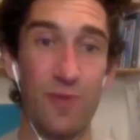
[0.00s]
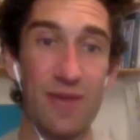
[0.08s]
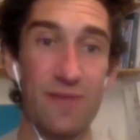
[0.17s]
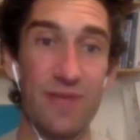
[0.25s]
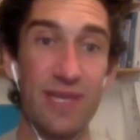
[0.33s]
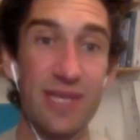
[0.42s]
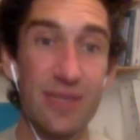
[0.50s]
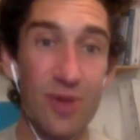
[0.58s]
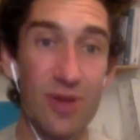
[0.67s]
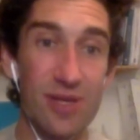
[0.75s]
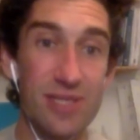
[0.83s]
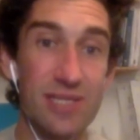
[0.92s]
of thinking about
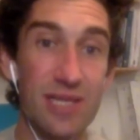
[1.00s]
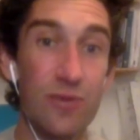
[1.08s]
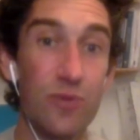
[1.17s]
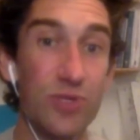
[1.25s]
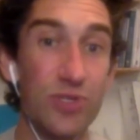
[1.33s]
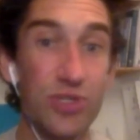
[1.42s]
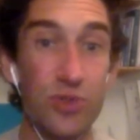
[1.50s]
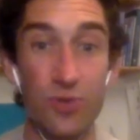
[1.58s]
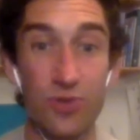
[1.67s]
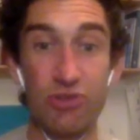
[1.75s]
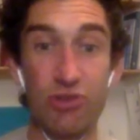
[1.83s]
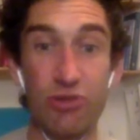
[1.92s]
it. It's like, what do you want
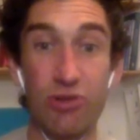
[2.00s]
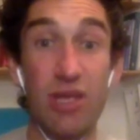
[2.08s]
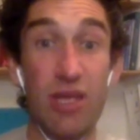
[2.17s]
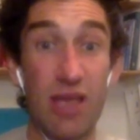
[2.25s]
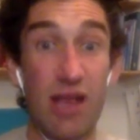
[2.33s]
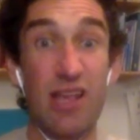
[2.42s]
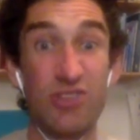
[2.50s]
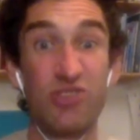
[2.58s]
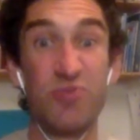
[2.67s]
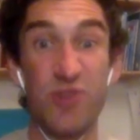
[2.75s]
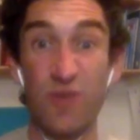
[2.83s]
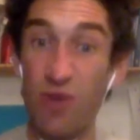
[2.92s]
your classroom
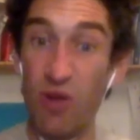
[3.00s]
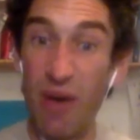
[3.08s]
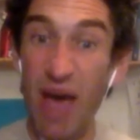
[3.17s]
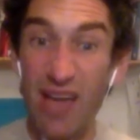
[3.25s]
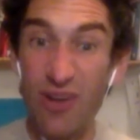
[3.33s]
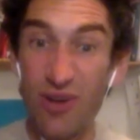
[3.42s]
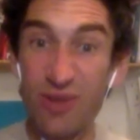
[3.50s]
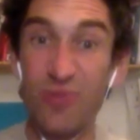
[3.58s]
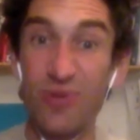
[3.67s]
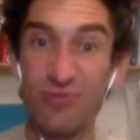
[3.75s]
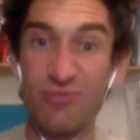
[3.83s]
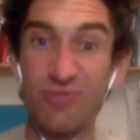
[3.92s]
to fall back on?
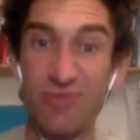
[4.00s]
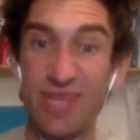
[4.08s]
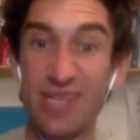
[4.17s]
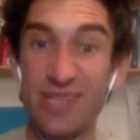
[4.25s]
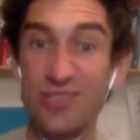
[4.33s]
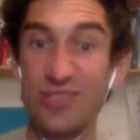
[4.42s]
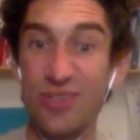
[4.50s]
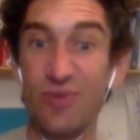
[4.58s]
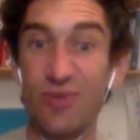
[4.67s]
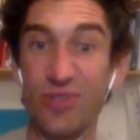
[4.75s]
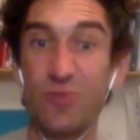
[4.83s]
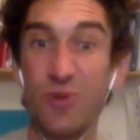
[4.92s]
What things do you want
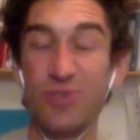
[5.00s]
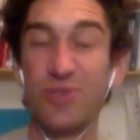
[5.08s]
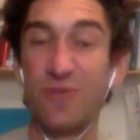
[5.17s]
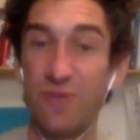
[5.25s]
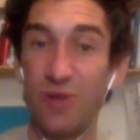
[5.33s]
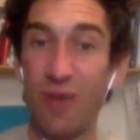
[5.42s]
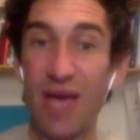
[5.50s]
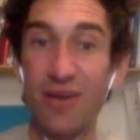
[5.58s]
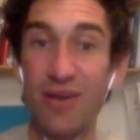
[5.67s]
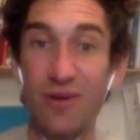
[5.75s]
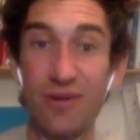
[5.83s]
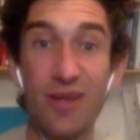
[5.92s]
your pupils to fall back
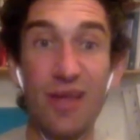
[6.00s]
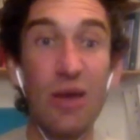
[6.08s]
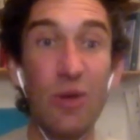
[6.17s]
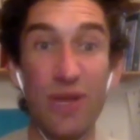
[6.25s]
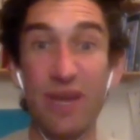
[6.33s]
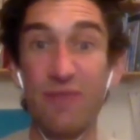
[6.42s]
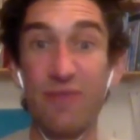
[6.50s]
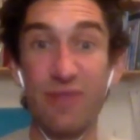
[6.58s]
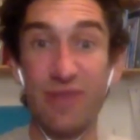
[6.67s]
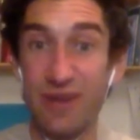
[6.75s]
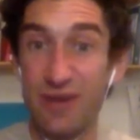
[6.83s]
on whenever there's